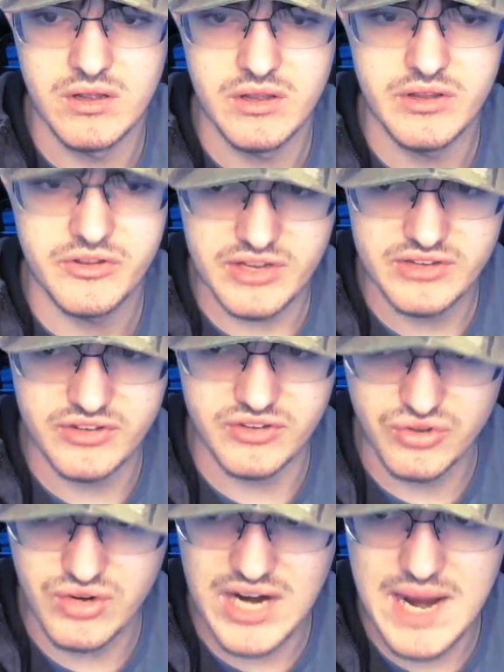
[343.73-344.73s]
60
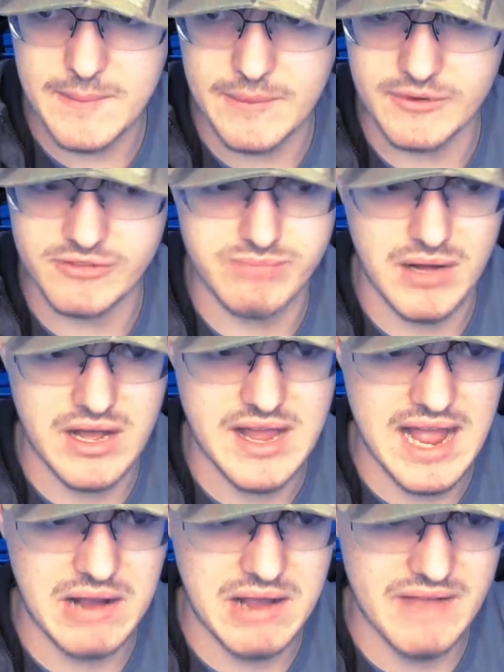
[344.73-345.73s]
subscribers, but
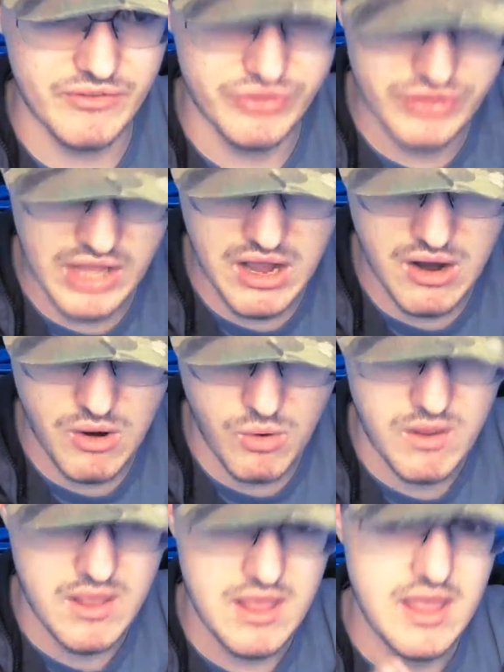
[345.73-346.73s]
however,
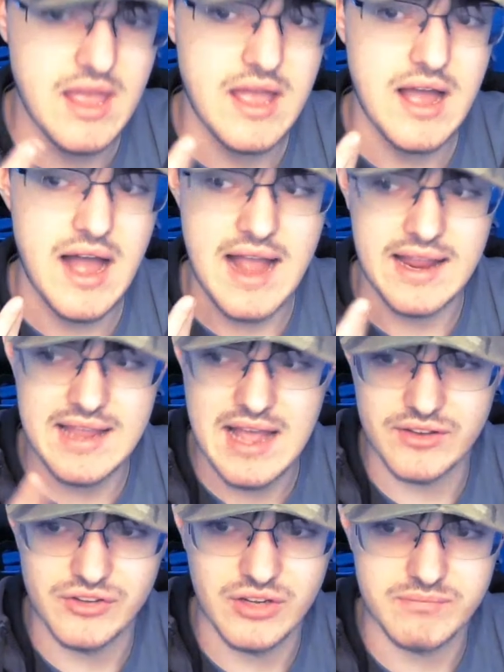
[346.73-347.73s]
though, I
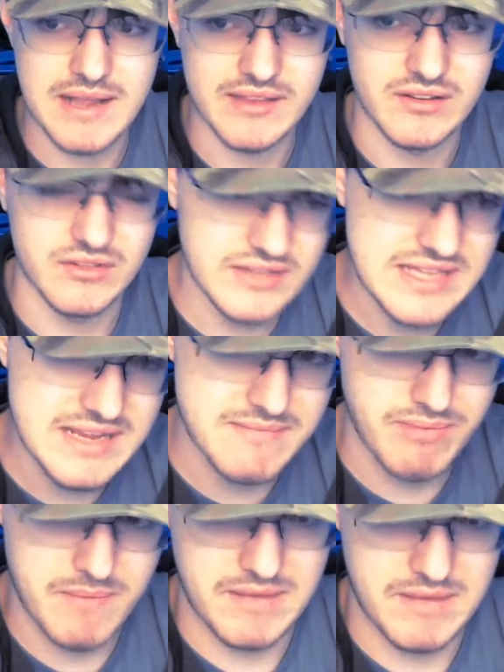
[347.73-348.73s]
kind of took back the lead
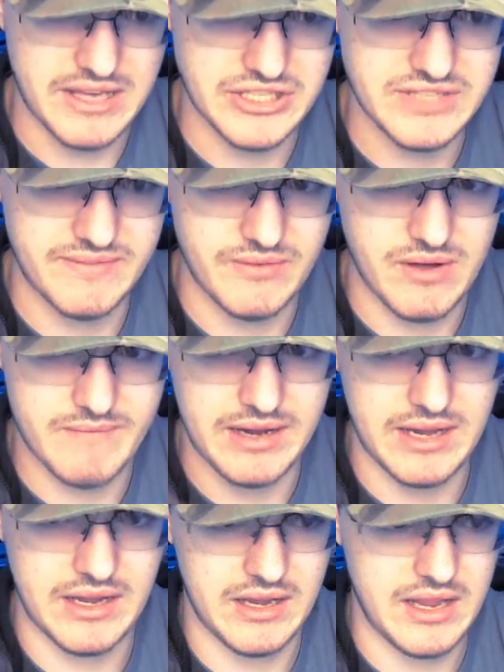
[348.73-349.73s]
pretty much, if you know what
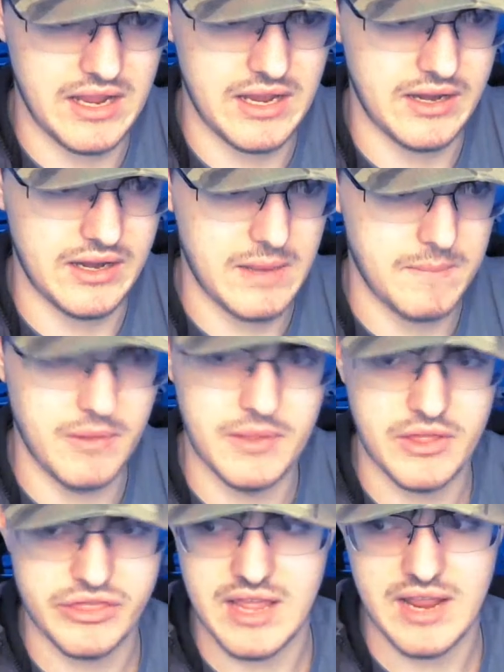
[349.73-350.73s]
I mean. And um, no, I'm
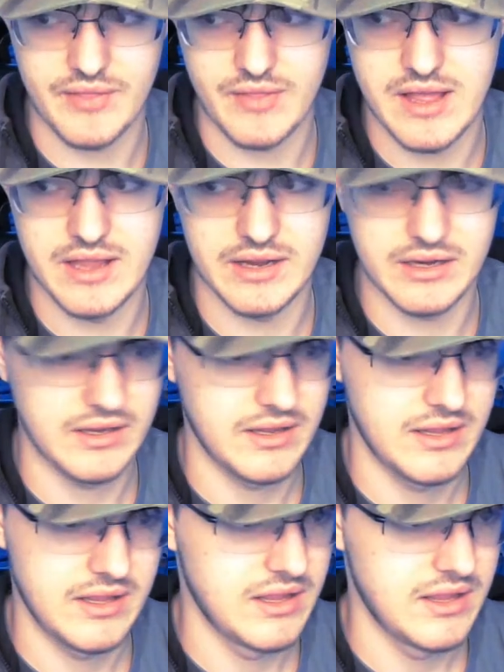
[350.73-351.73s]
not saying like,
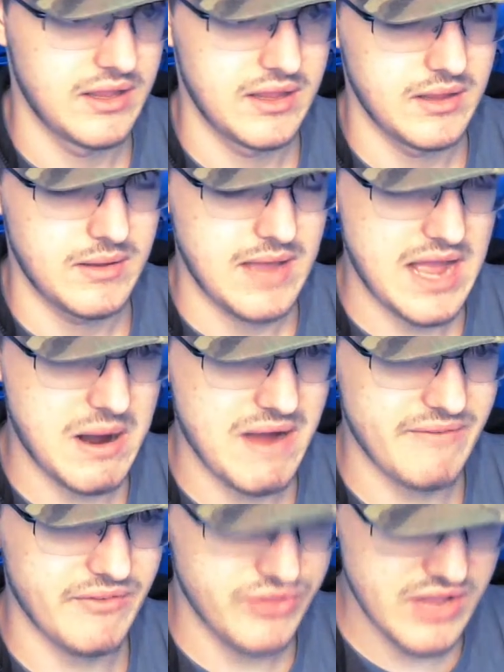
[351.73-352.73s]

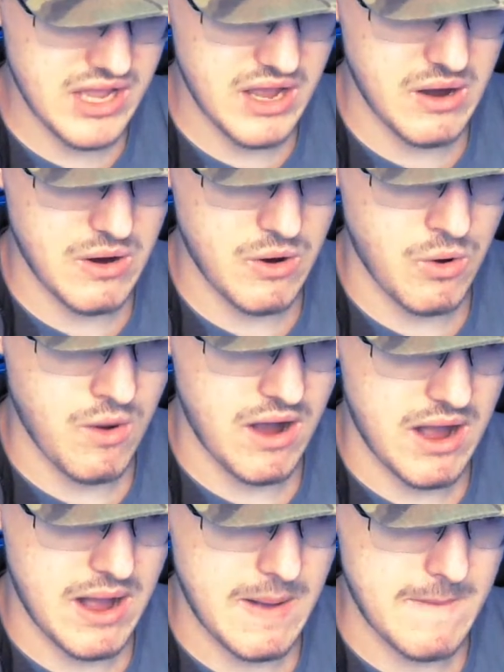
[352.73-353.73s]
however, though,
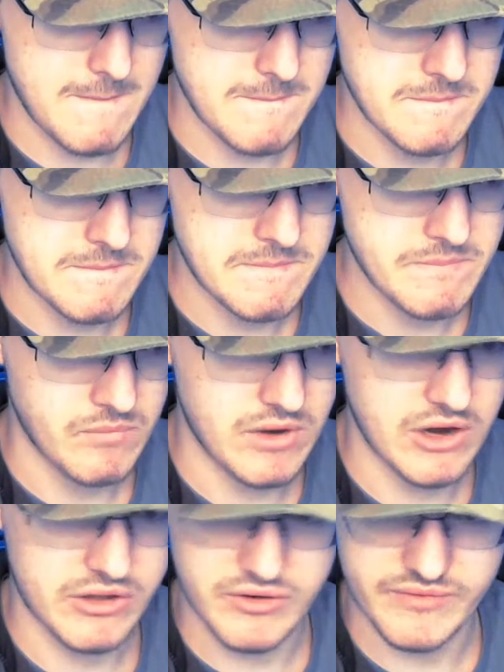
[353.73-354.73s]
um, when
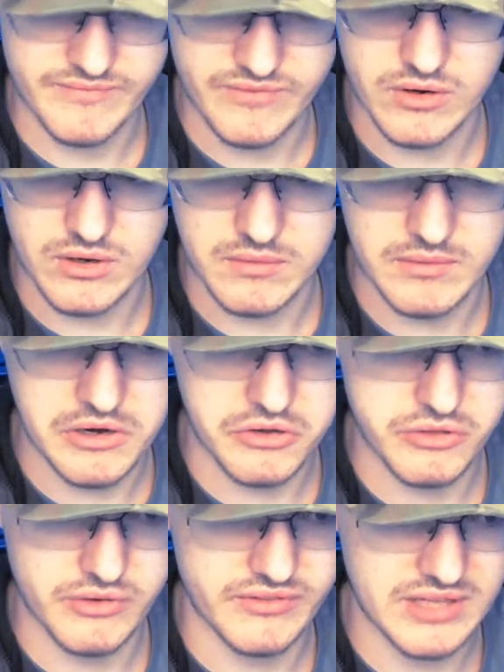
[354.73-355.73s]
our was, when I was
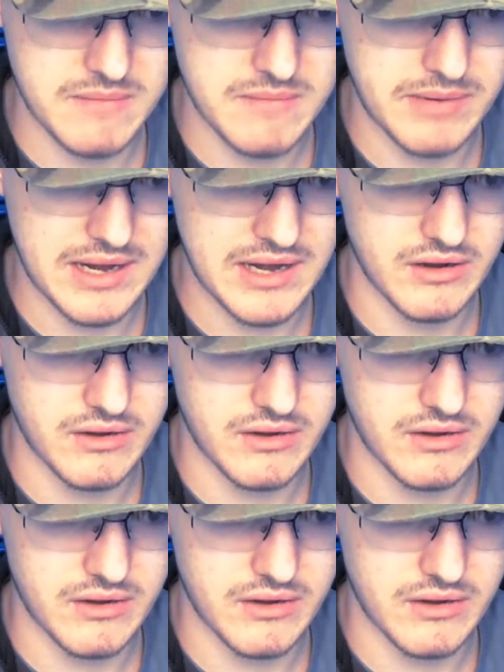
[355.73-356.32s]
sort of team they